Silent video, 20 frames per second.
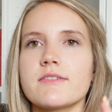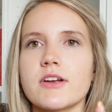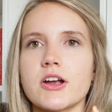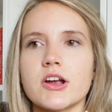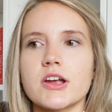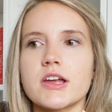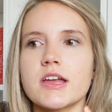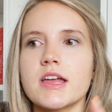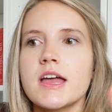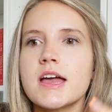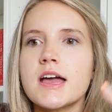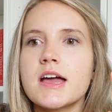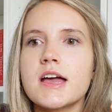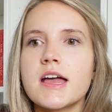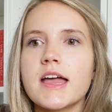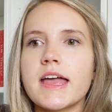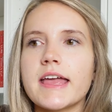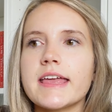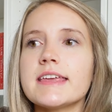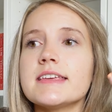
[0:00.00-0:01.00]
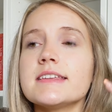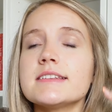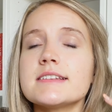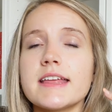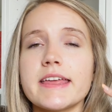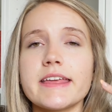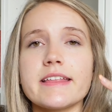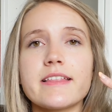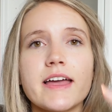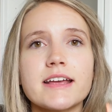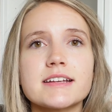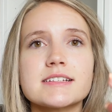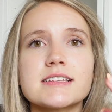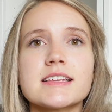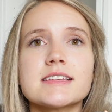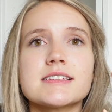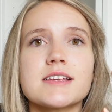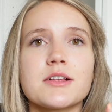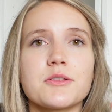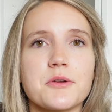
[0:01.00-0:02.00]
very he he likes
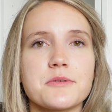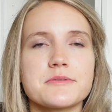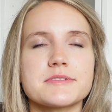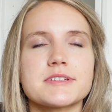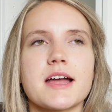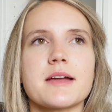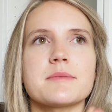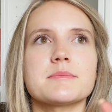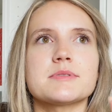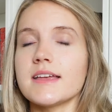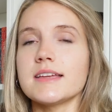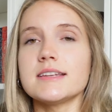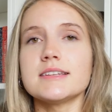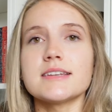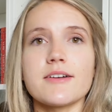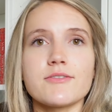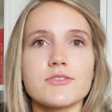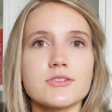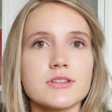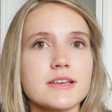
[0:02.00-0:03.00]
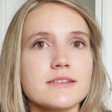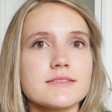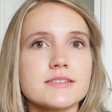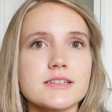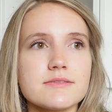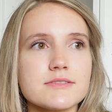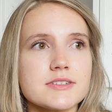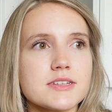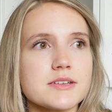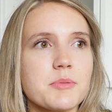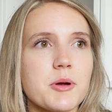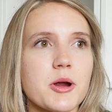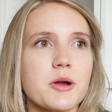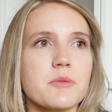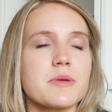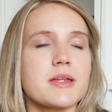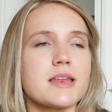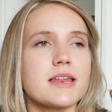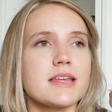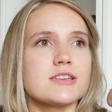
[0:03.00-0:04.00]
his alone time. So he never leaves his
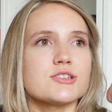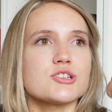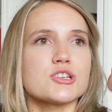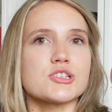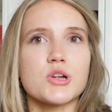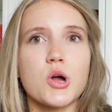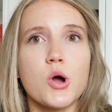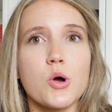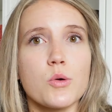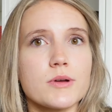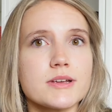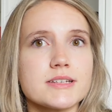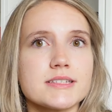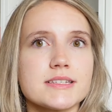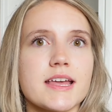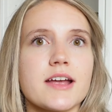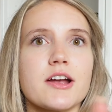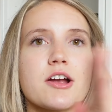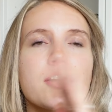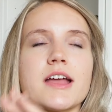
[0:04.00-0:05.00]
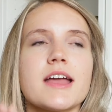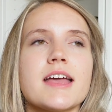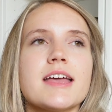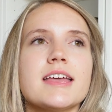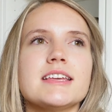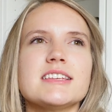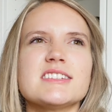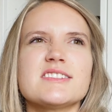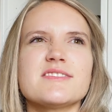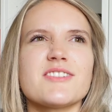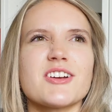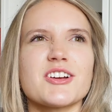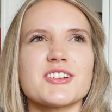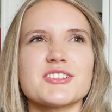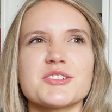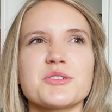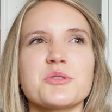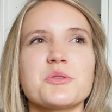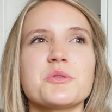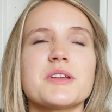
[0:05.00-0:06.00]
apartment. He's just always there. He's very
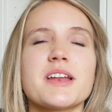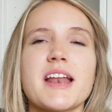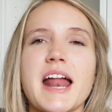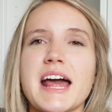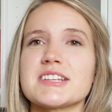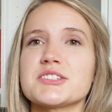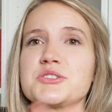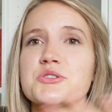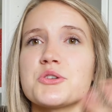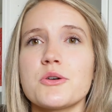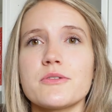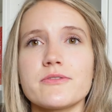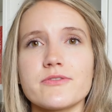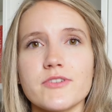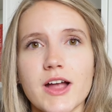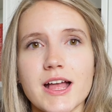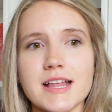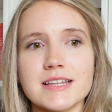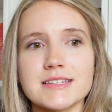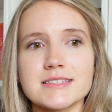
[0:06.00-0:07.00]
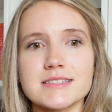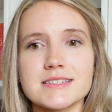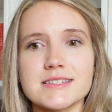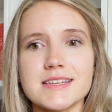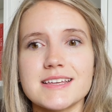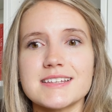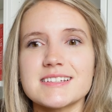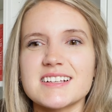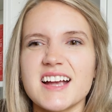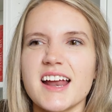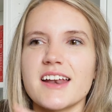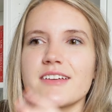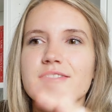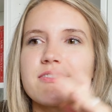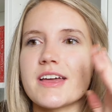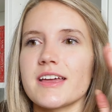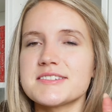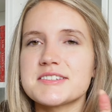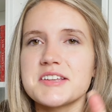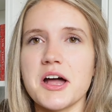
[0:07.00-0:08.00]
secluded, has no friends. He's kind of
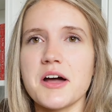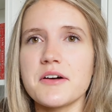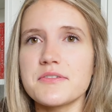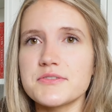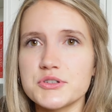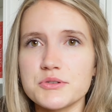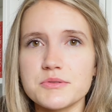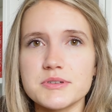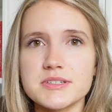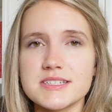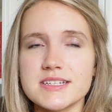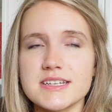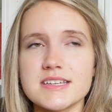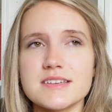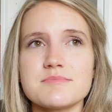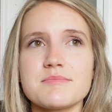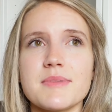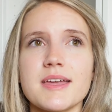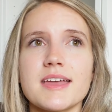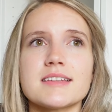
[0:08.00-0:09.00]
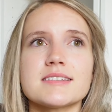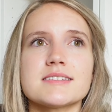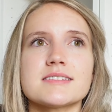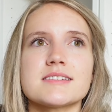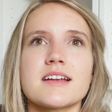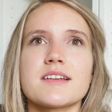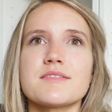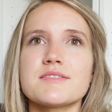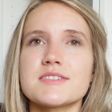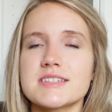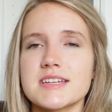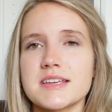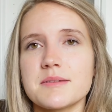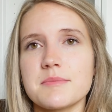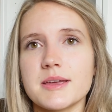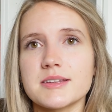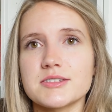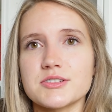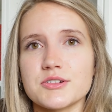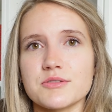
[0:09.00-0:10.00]
like tough to his teammates. None of his
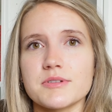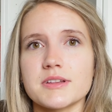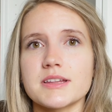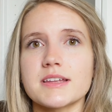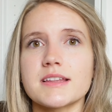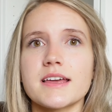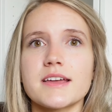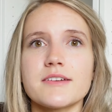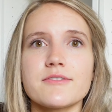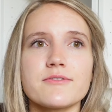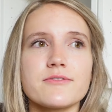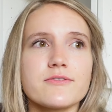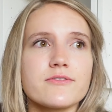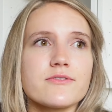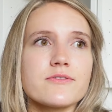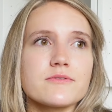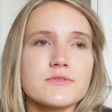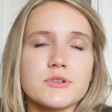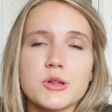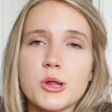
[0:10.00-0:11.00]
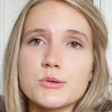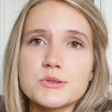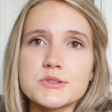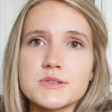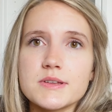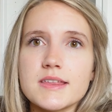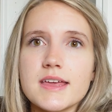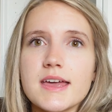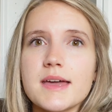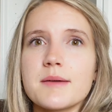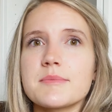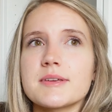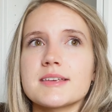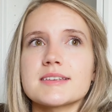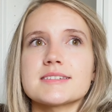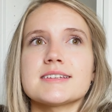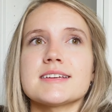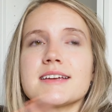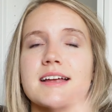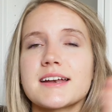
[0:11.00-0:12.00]
teammates are really like close with him
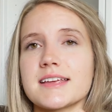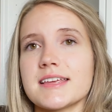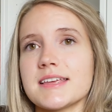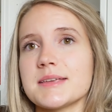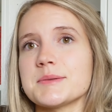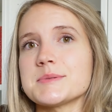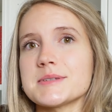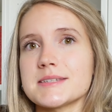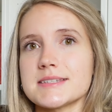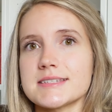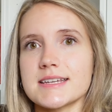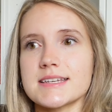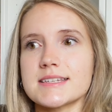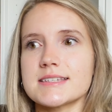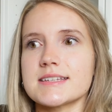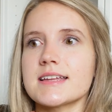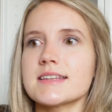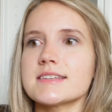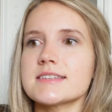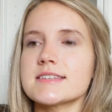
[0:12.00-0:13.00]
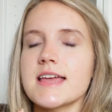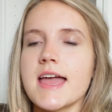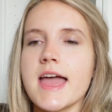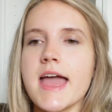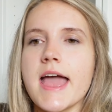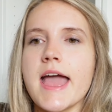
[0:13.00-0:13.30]
because he kind of keeps his distance.